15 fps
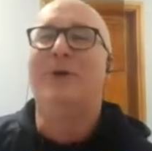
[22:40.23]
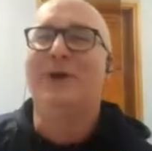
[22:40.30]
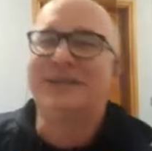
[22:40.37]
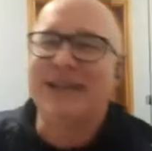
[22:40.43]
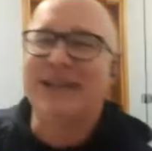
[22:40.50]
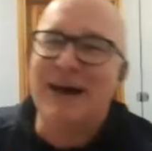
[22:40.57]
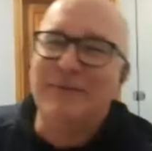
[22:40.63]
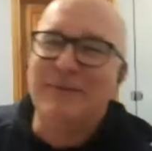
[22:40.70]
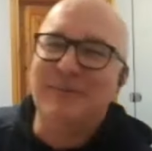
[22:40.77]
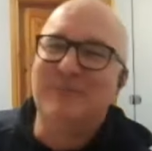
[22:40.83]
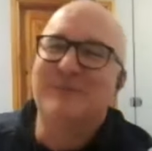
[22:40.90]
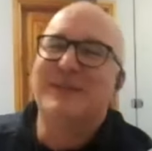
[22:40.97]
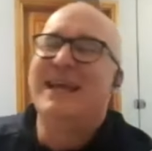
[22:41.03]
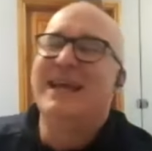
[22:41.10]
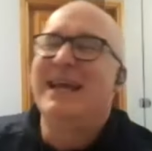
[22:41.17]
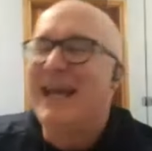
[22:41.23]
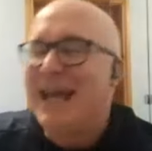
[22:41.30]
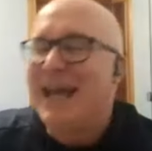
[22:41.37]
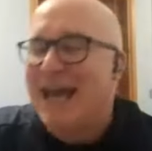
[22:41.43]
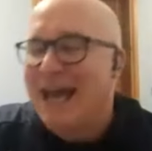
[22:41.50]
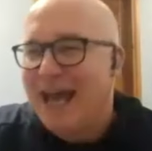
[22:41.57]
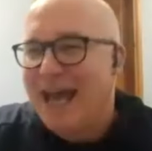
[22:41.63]
but um,
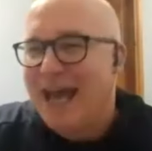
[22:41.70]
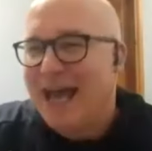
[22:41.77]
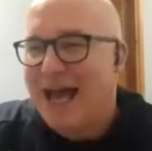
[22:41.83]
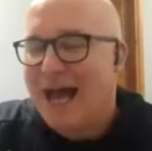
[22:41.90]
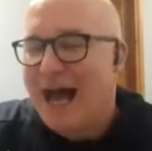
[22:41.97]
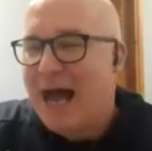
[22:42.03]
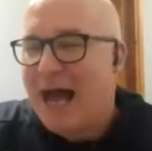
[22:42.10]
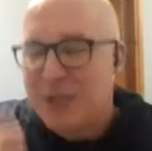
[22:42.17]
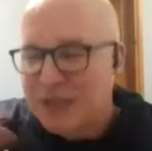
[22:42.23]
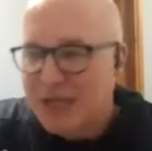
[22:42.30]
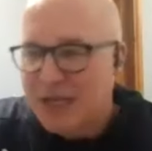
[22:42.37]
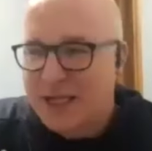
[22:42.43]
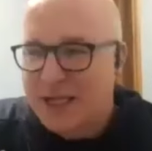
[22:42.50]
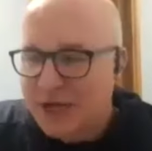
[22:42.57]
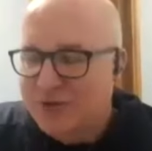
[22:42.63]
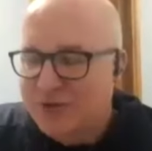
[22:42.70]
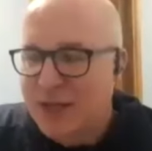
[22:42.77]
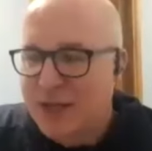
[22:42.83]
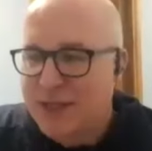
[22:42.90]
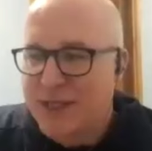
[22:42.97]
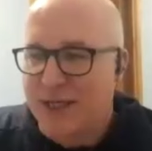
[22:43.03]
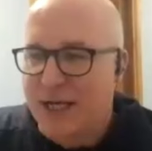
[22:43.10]
I just had the
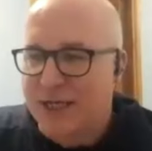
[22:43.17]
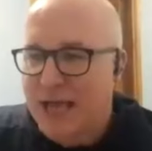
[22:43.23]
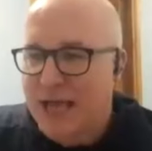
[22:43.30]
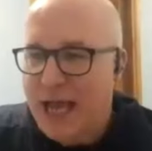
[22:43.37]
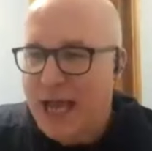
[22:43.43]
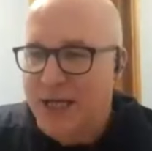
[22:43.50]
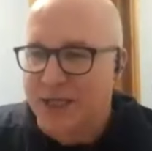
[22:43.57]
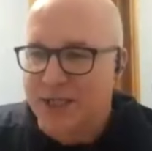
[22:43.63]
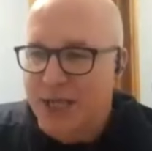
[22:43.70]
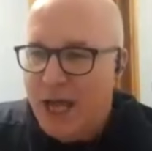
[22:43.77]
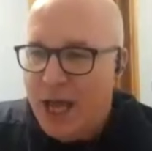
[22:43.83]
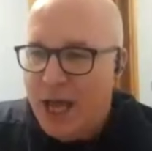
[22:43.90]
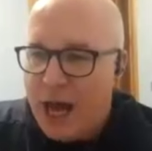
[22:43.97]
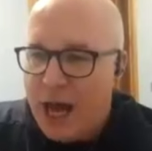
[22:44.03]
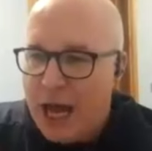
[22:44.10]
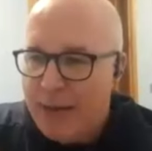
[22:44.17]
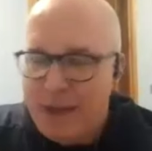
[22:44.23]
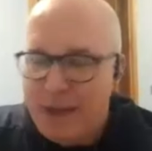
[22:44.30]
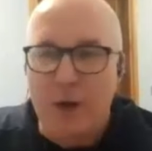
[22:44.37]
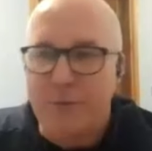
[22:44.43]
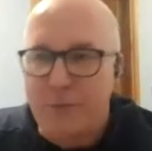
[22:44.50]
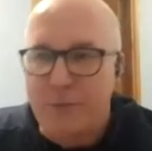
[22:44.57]
interest in it, and I'd
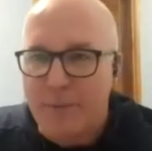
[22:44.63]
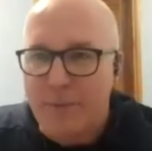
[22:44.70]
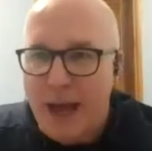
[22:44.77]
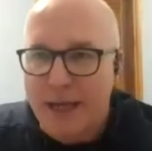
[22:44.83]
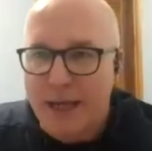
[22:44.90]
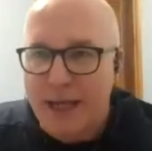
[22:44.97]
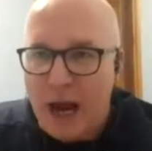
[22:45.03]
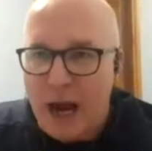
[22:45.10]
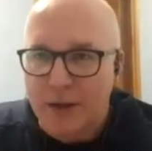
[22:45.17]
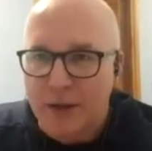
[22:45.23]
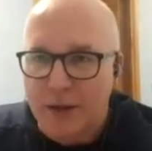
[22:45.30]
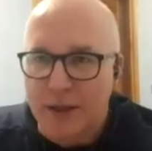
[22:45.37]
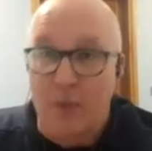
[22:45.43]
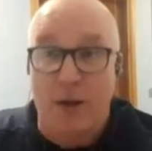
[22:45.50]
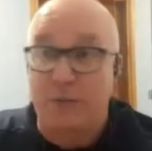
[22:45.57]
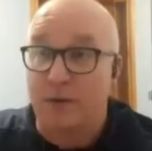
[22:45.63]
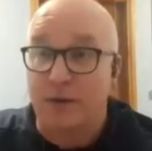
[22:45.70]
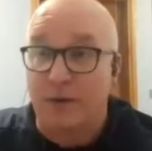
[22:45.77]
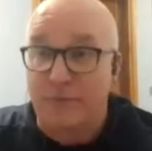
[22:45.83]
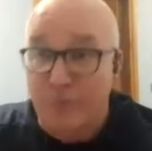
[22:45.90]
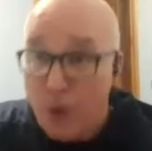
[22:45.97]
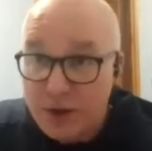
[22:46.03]
be out my back garden or out
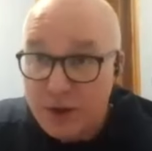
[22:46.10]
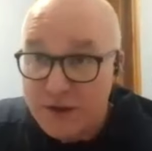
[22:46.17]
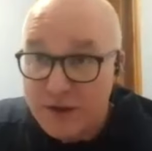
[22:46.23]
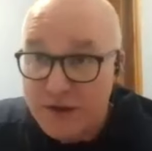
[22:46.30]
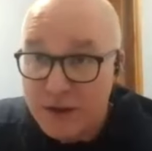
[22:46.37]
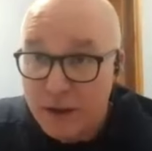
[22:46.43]
in the front.